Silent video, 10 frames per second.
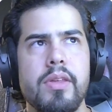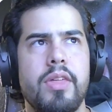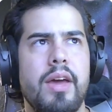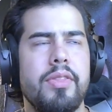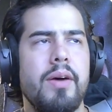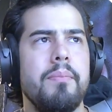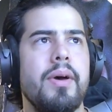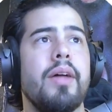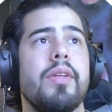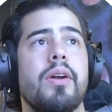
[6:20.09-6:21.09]
thank them,
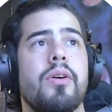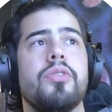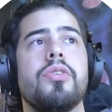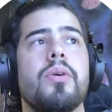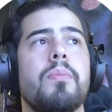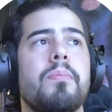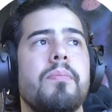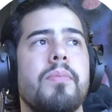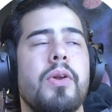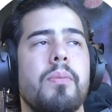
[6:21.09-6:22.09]
and then also
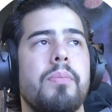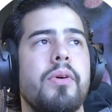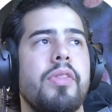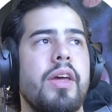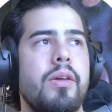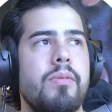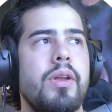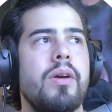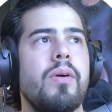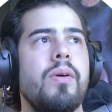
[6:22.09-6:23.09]
put a thank you
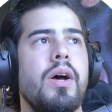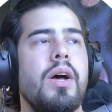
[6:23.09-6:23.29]
video